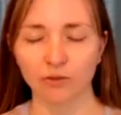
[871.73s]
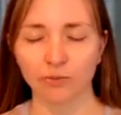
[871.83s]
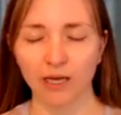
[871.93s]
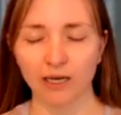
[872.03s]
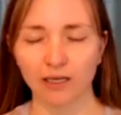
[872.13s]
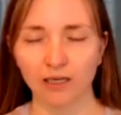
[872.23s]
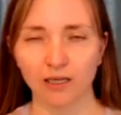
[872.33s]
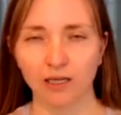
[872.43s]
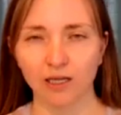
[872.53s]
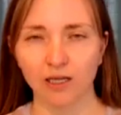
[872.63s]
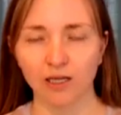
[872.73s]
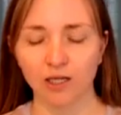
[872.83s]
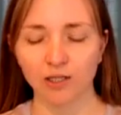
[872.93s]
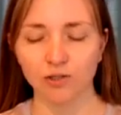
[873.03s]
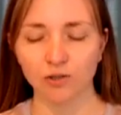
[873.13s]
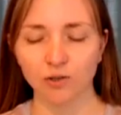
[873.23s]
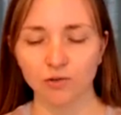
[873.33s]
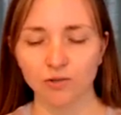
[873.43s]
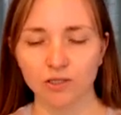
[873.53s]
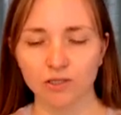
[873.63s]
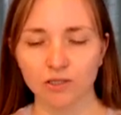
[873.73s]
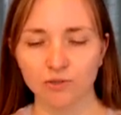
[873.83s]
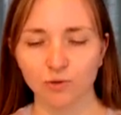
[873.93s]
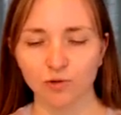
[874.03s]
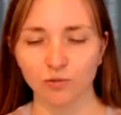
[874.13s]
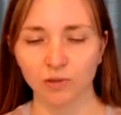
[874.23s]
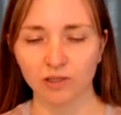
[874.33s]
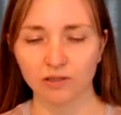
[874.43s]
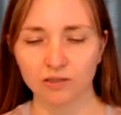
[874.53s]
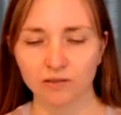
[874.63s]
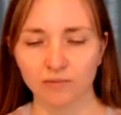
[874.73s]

the belly to notice this movement.